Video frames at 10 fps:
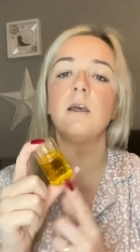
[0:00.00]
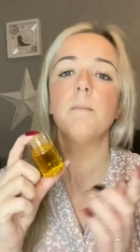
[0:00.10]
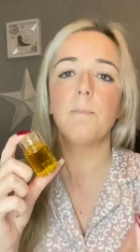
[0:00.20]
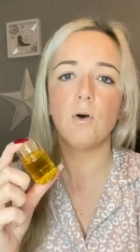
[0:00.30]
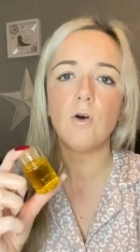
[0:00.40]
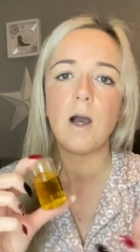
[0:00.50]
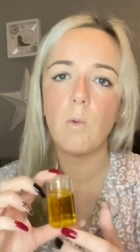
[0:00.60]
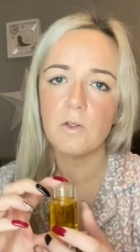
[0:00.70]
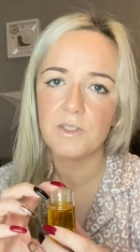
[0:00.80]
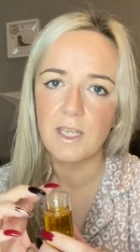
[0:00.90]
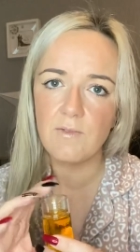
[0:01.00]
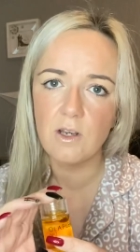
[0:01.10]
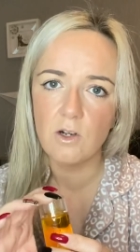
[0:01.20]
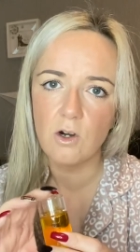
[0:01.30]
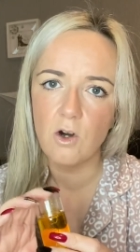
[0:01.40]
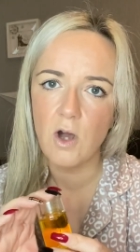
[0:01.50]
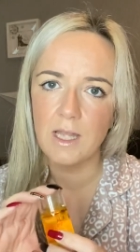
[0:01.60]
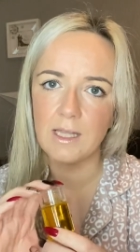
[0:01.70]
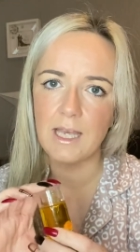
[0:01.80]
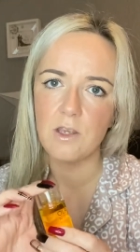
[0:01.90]
but I want to give it a go
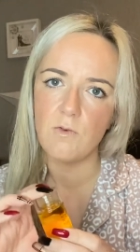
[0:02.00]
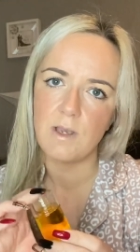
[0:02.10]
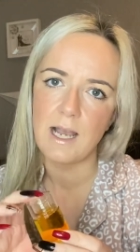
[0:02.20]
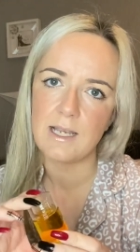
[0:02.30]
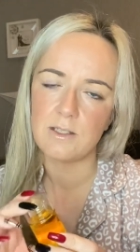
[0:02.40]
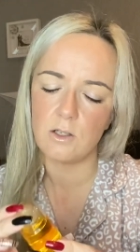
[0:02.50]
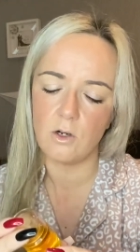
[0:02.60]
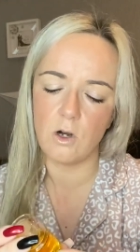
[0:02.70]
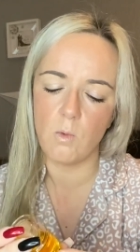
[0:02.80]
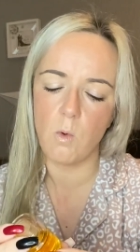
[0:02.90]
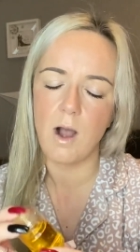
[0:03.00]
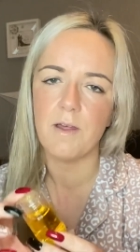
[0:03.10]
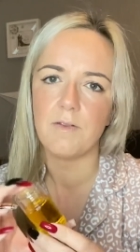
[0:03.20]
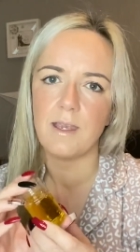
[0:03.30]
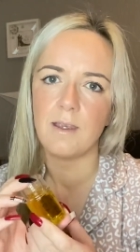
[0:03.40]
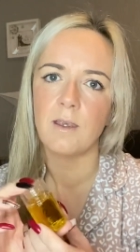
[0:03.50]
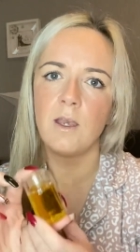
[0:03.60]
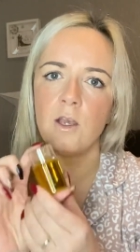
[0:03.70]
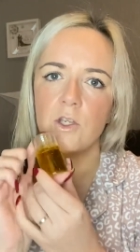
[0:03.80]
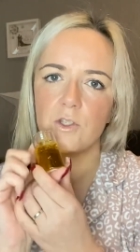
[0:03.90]
and let you guys know what I think.
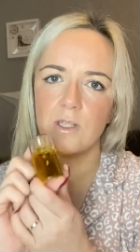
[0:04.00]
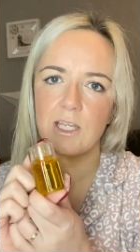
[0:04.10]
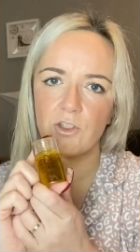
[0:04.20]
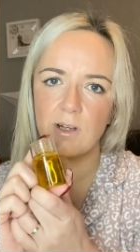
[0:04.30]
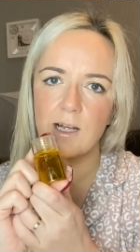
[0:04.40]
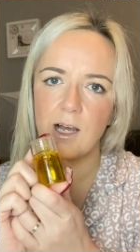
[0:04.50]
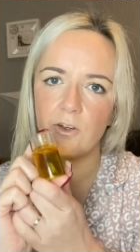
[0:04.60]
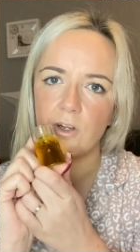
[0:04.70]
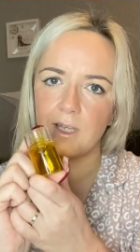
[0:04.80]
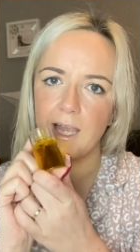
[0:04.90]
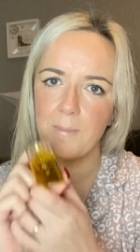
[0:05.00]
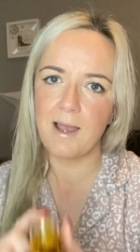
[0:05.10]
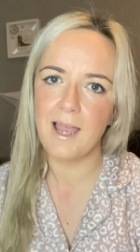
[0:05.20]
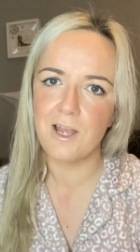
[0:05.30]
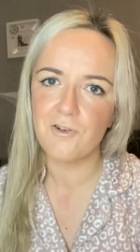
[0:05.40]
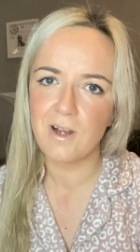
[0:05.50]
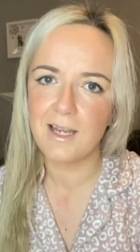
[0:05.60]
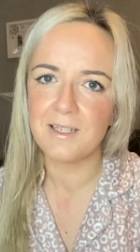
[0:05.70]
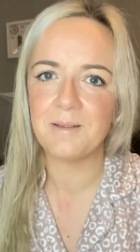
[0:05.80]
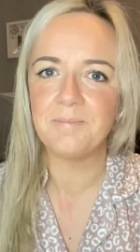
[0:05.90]
So let's crack on and get my hair dried.